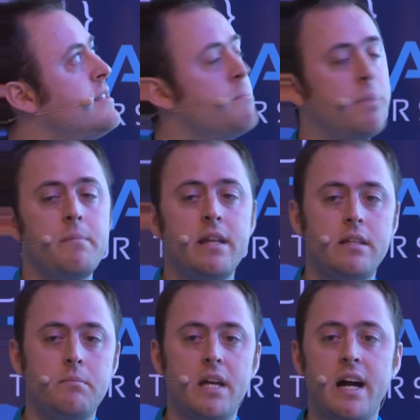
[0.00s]

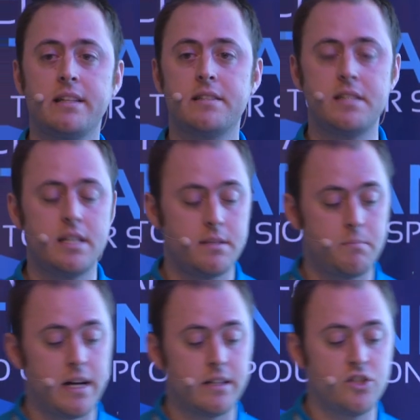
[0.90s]
implemented behind the scenes
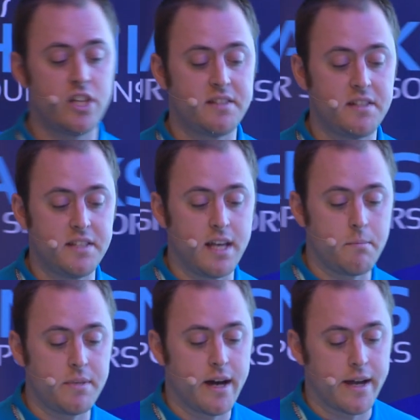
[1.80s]
by the JSSE
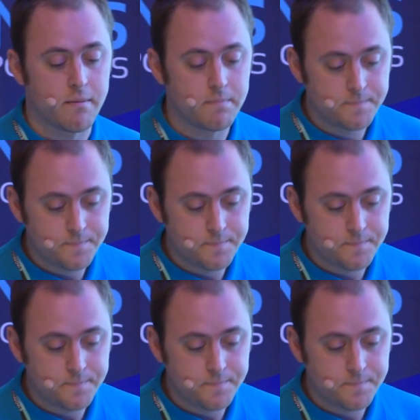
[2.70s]
API.